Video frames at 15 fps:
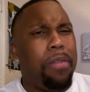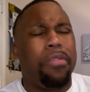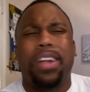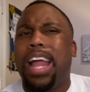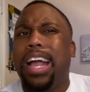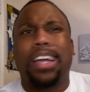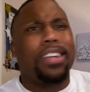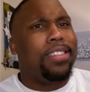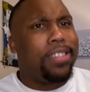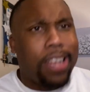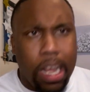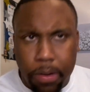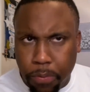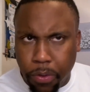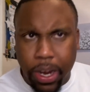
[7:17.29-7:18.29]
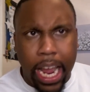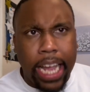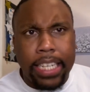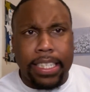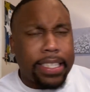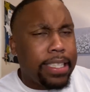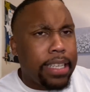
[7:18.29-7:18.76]
We're not going to sign a free
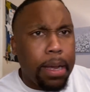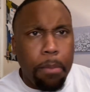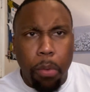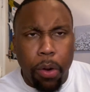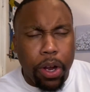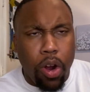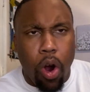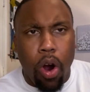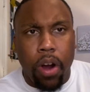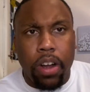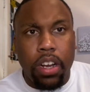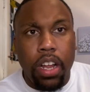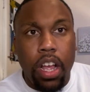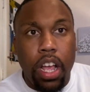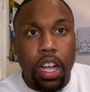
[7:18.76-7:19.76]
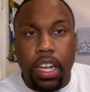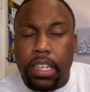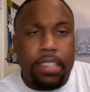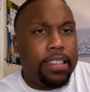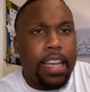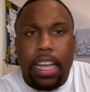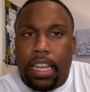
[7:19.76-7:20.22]
agent point guard,
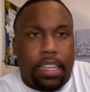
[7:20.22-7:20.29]
because